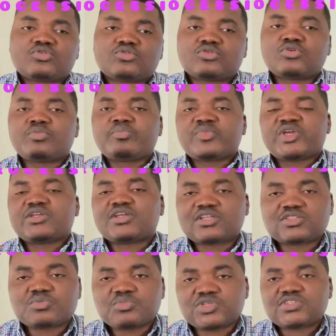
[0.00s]
don't make that
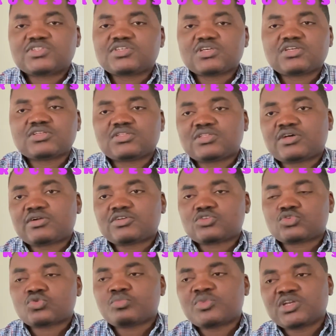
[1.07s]
mistake. There are
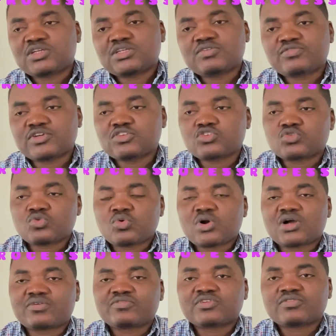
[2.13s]
so many different schools
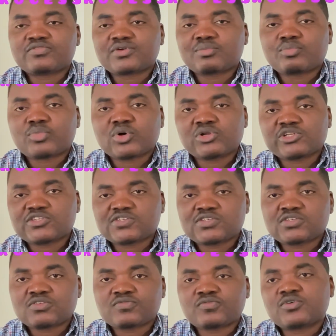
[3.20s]
have different
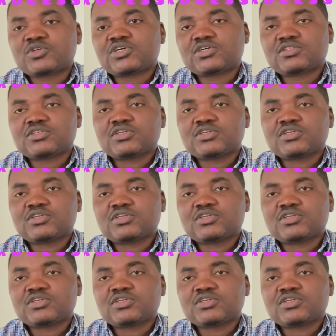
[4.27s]
policies for that.